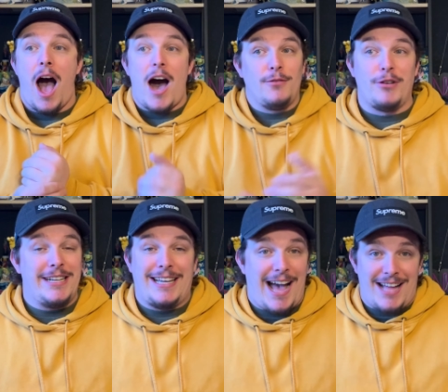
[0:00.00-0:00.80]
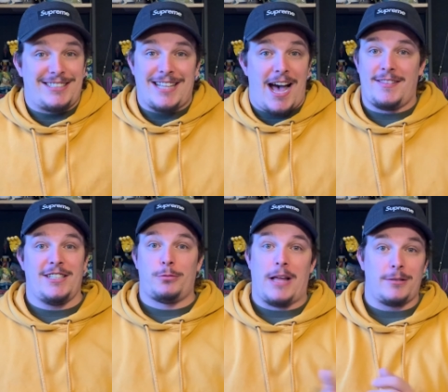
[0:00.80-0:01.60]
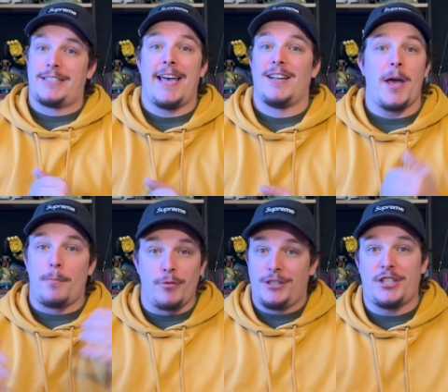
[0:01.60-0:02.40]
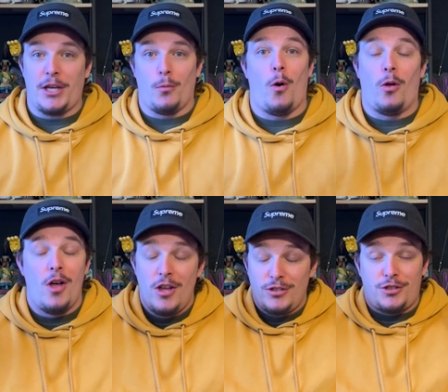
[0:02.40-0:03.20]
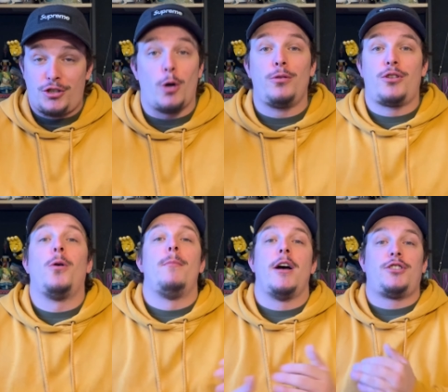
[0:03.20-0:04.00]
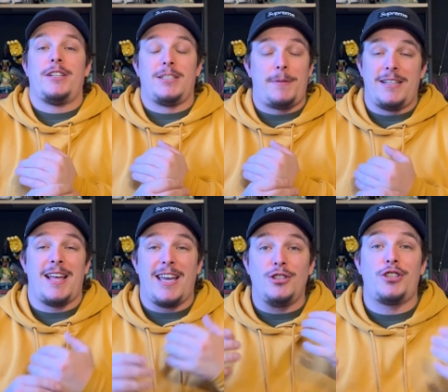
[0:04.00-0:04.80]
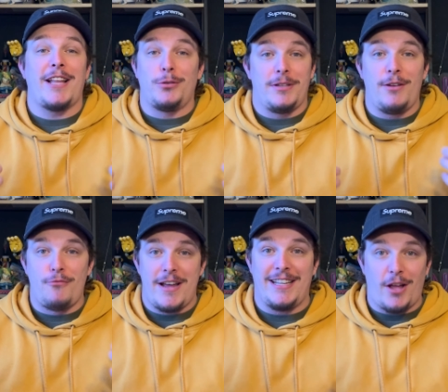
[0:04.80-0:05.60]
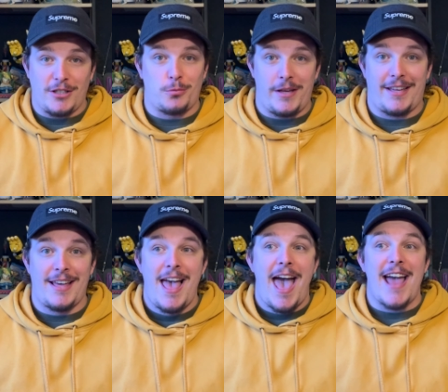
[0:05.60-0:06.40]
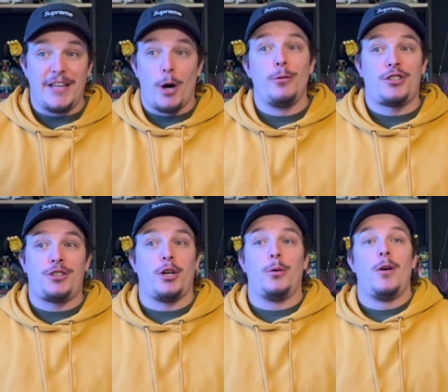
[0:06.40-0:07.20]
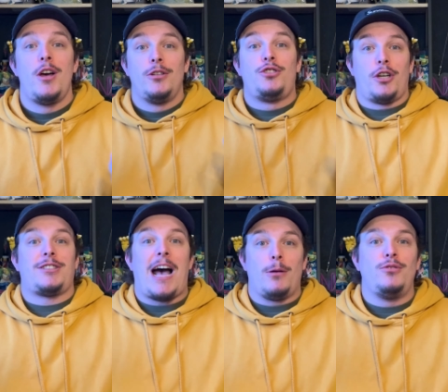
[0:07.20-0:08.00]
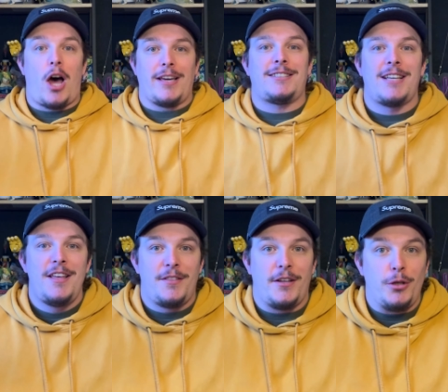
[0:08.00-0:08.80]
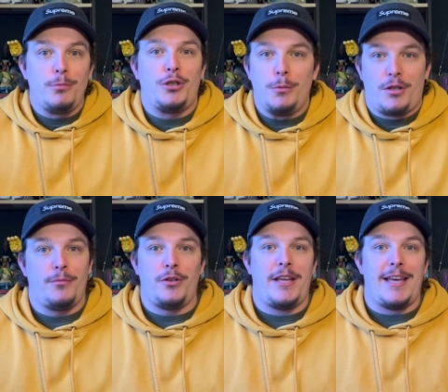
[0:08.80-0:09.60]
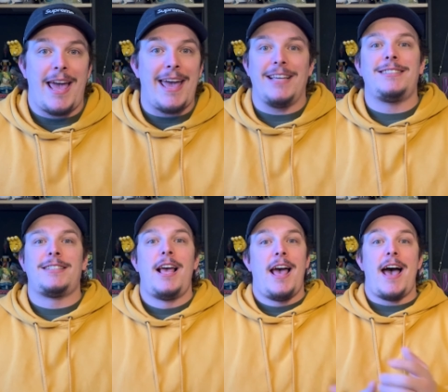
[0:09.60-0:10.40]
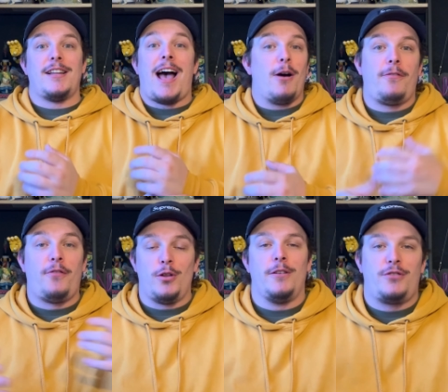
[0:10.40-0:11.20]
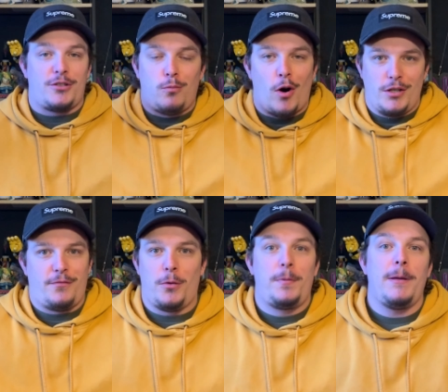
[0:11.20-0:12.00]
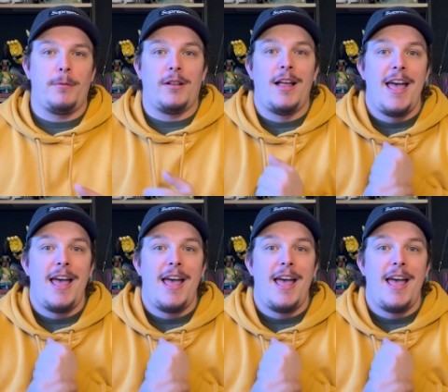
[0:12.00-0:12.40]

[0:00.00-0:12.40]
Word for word: I really can't start this without saying I appreciate you all so, so much. It has been a genuinely really nice week. And it goes to show just how nice the YouTube community is and how full of just wonderful people